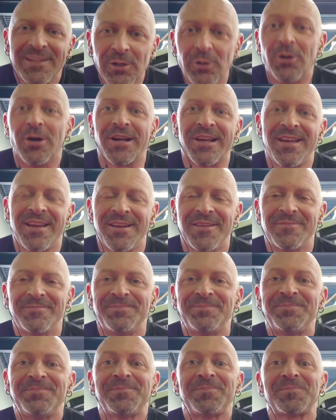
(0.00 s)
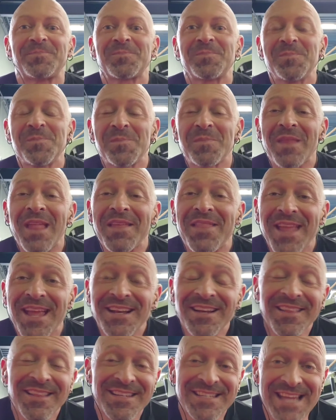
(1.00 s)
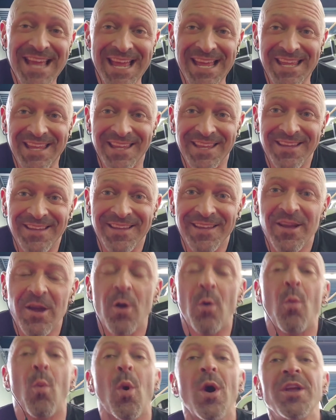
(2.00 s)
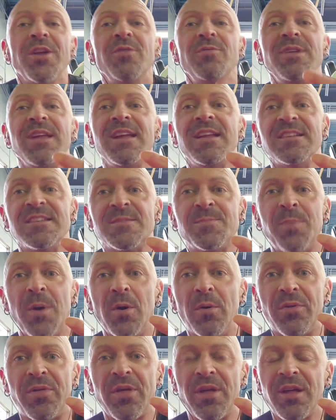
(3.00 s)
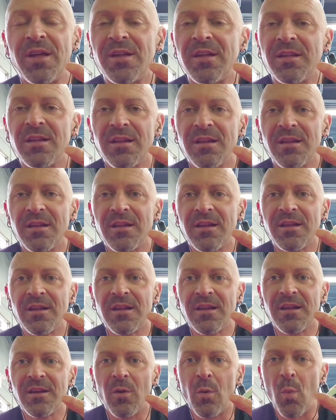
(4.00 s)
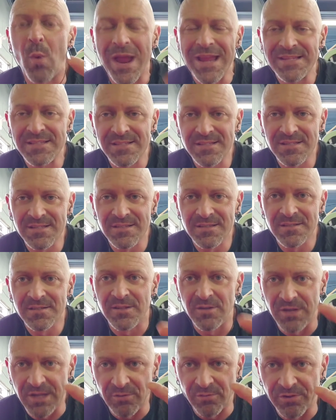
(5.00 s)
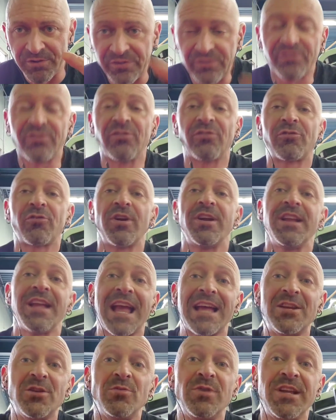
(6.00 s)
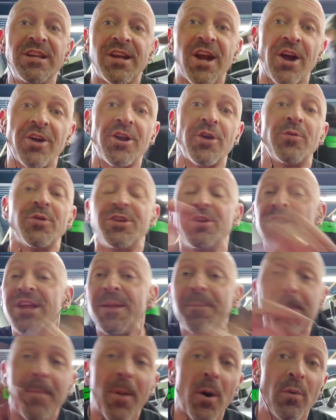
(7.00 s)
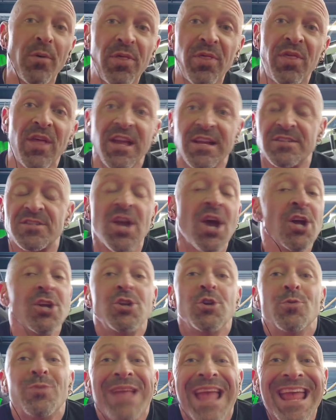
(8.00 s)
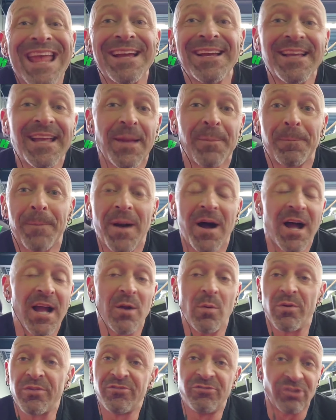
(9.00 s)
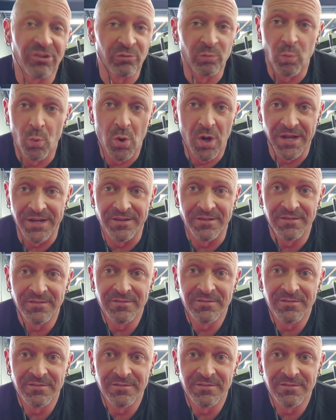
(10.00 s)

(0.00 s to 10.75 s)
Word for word: Look, at the end of the day, what you need is both weights, you need resistance training, and you need cardio. You need both things. You can't get by with just one.